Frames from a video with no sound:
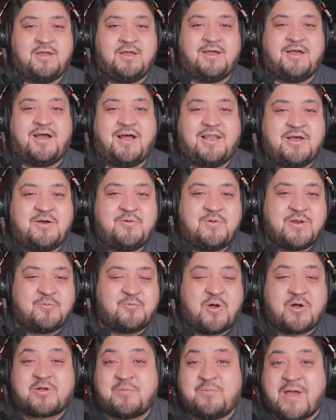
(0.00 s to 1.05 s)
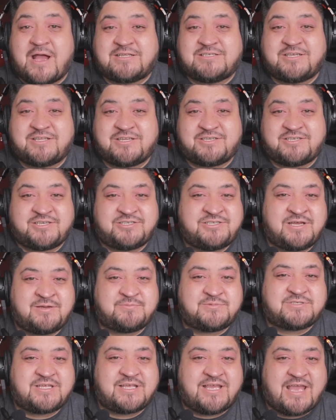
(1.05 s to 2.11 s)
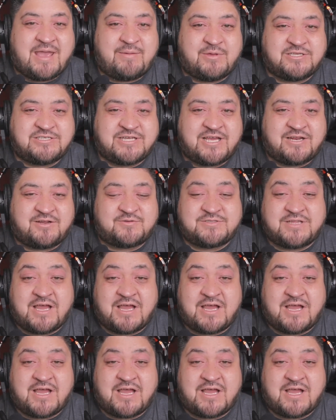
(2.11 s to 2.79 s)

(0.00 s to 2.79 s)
Hello and welcome back to the Jimps gaming channel.